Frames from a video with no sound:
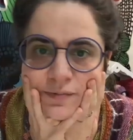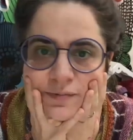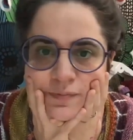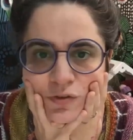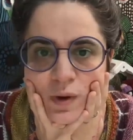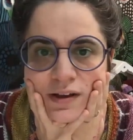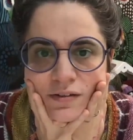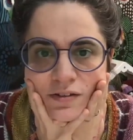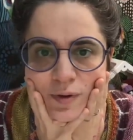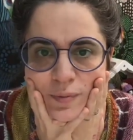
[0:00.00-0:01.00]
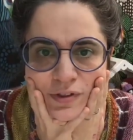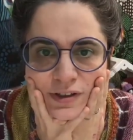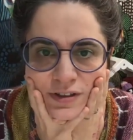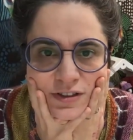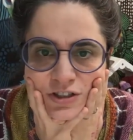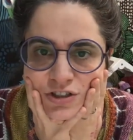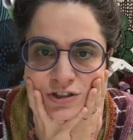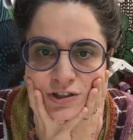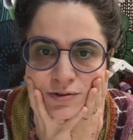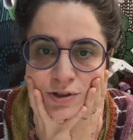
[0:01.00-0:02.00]
That's why some people think
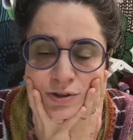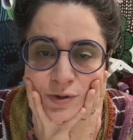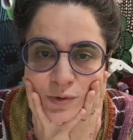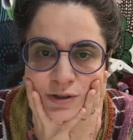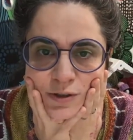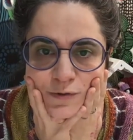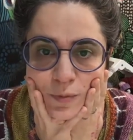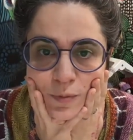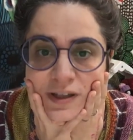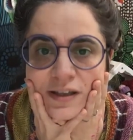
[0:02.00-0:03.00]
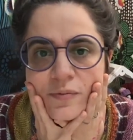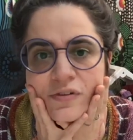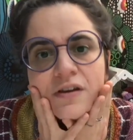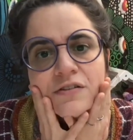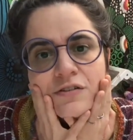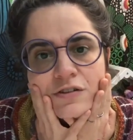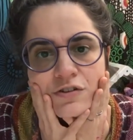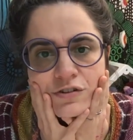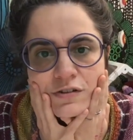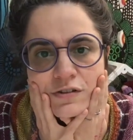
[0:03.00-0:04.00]
decision theory only works for medium-sized
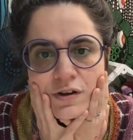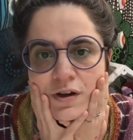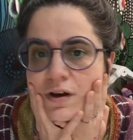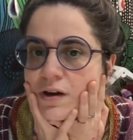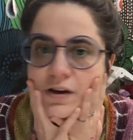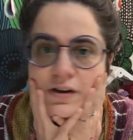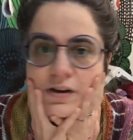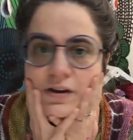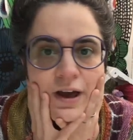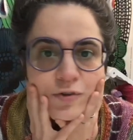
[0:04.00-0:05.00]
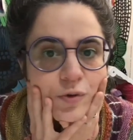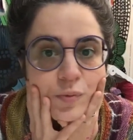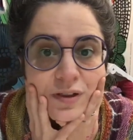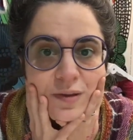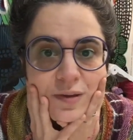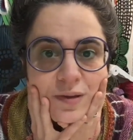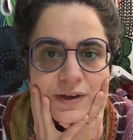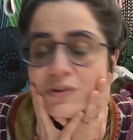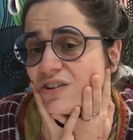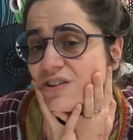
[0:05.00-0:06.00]
decisions, not for the really
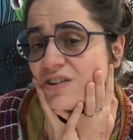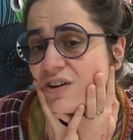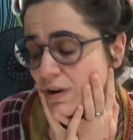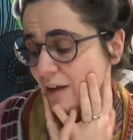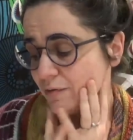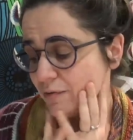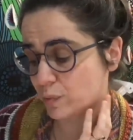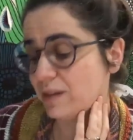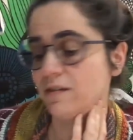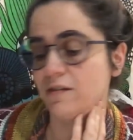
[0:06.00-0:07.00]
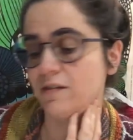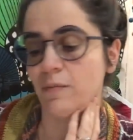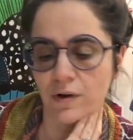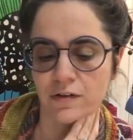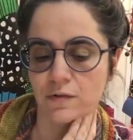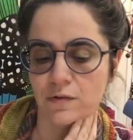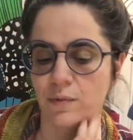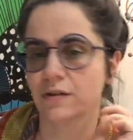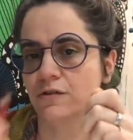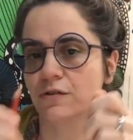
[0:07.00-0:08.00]
big ones, and also not for the really small
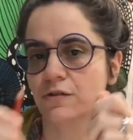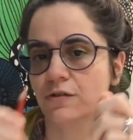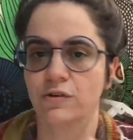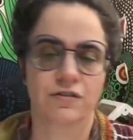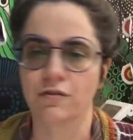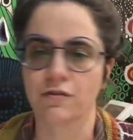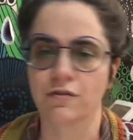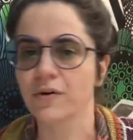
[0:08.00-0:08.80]
ones when the two choices are...